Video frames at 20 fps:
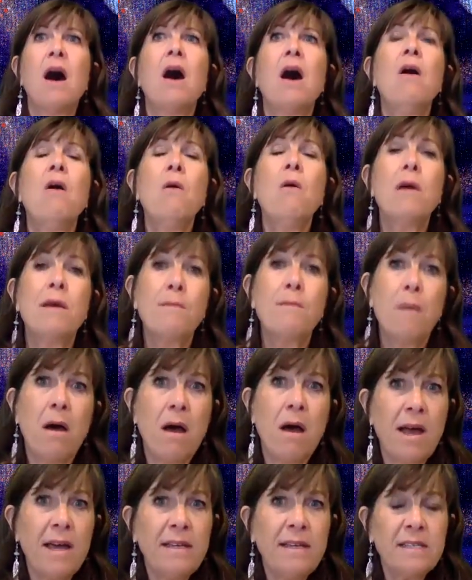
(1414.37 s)
oh, am
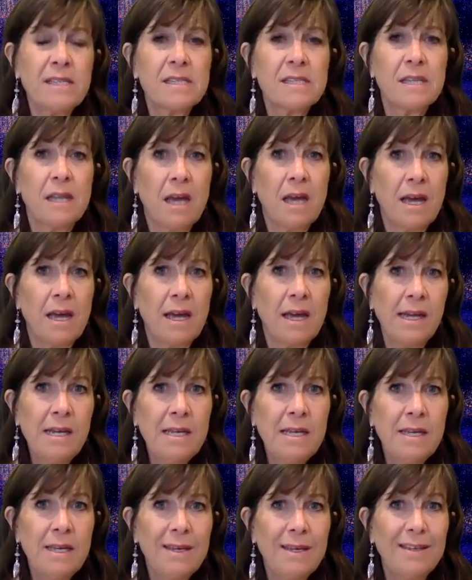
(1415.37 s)
I
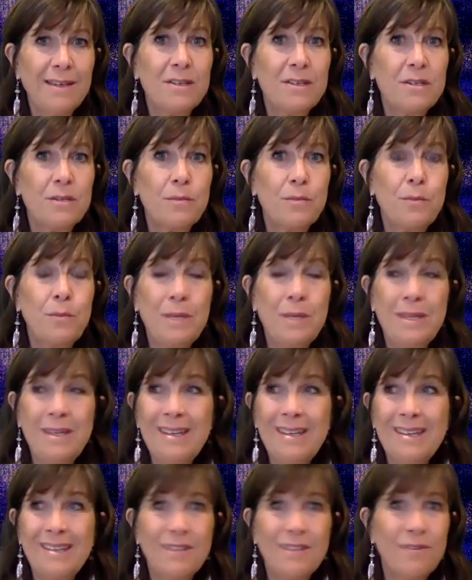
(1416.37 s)
sliding into
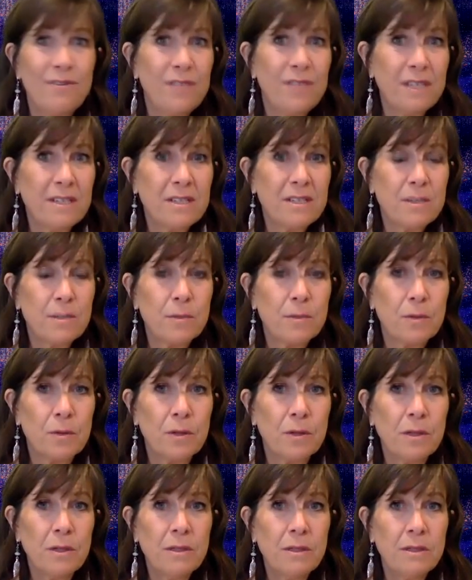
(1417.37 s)
being in the victim
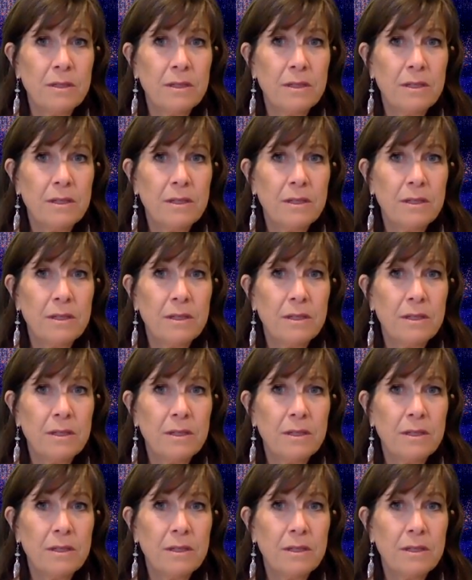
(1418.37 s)
role?